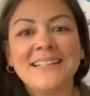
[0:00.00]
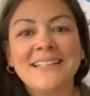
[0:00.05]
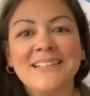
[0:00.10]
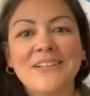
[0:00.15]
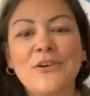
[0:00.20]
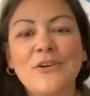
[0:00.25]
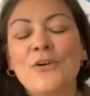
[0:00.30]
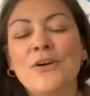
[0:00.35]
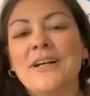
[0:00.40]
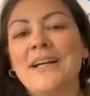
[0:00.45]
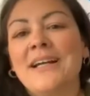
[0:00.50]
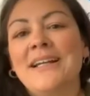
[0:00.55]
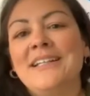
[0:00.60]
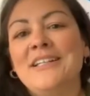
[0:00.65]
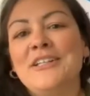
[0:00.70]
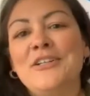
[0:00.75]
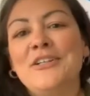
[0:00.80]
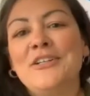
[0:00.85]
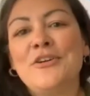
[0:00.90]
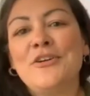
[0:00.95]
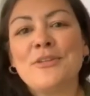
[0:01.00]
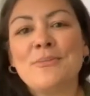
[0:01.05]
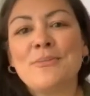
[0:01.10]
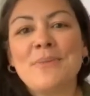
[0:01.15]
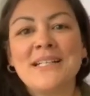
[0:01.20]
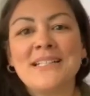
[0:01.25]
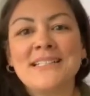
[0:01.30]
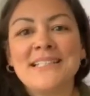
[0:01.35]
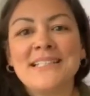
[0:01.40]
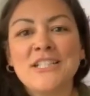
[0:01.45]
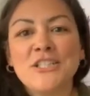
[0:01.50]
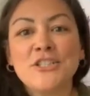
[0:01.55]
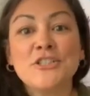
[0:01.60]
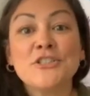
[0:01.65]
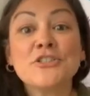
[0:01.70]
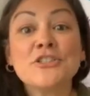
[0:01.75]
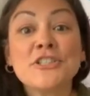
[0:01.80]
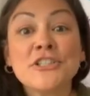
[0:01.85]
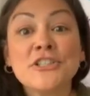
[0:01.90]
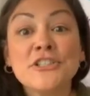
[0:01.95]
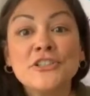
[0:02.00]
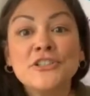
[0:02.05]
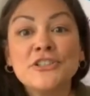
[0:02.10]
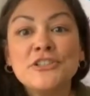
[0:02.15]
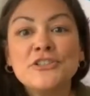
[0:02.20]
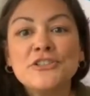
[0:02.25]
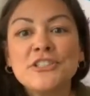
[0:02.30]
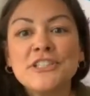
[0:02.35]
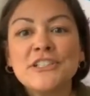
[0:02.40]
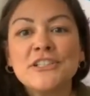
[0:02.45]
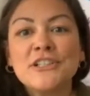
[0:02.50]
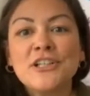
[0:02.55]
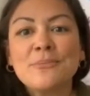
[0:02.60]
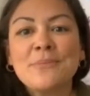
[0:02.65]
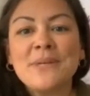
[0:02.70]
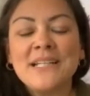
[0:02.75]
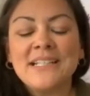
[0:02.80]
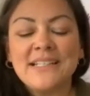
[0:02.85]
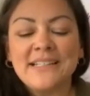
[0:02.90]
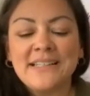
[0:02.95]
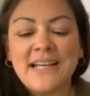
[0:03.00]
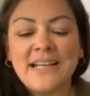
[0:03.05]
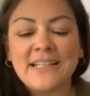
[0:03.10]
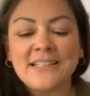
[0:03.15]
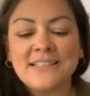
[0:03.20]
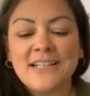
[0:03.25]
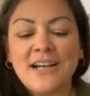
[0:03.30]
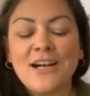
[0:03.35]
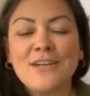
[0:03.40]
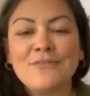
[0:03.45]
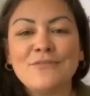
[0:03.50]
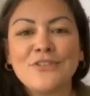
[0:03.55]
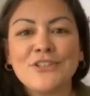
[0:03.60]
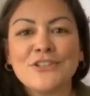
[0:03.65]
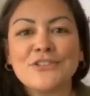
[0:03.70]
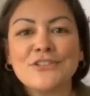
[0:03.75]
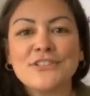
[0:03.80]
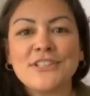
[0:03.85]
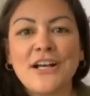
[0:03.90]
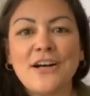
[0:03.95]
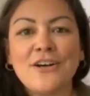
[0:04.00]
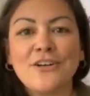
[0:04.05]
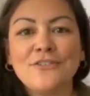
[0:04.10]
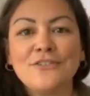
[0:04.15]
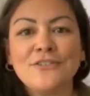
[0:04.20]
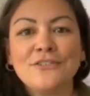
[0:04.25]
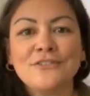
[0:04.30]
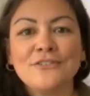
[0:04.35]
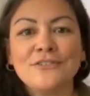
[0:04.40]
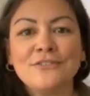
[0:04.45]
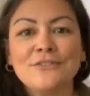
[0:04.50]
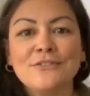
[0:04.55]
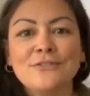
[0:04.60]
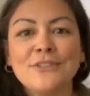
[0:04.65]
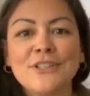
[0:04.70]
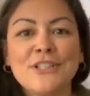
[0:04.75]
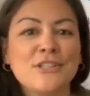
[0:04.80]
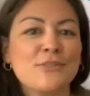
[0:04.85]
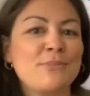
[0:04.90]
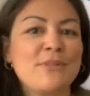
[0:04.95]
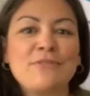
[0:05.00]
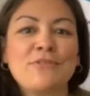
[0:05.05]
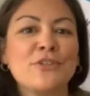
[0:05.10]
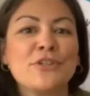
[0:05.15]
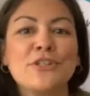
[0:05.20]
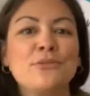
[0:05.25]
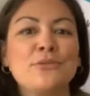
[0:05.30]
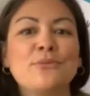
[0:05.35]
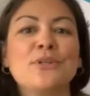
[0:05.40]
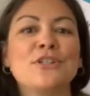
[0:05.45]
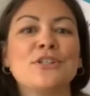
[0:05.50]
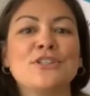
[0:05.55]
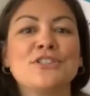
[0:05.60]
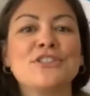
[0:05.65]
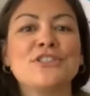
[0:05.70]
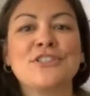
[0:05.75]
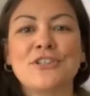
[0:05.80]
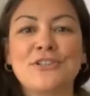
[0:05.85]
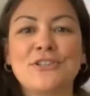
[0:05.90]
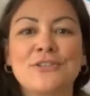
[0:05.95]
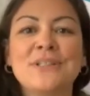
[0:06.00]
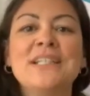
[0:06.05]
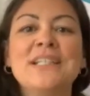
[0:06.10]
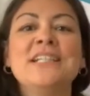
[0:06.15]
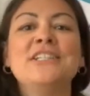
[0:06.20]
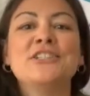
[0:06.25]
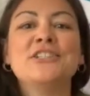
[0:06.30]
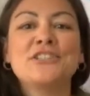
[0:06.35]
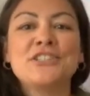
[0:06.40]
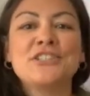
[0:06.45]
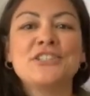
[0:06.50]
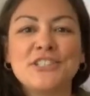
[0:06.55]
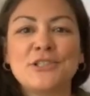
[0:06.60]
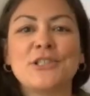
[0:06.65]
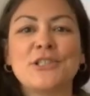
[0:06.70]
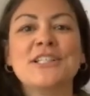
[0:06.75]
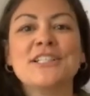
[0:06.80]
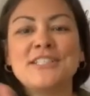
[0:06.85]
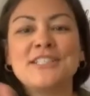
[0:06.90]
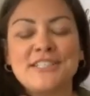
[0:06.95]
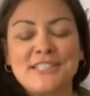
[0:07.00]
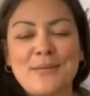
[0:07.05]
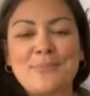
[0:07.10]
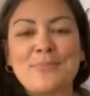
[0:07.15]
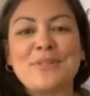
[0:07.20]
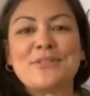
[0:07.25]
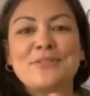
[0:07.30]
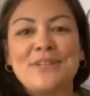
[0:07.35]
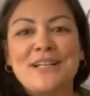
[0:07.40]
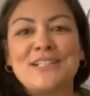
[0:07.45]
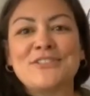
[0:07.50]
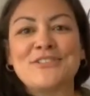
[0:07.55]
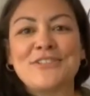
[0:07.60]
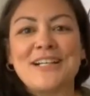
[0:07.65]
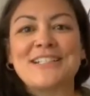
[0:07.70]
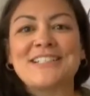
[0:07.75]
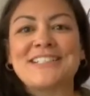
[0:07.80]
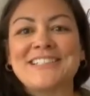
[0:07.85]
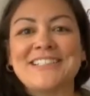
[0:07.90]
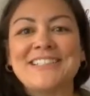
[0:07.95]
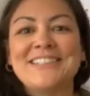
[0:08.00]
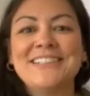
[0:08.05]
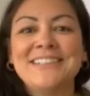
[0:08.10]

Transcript: with meditation, you still are making that time for yourself, whereas before you weren't. So you're still in the step in the right direction.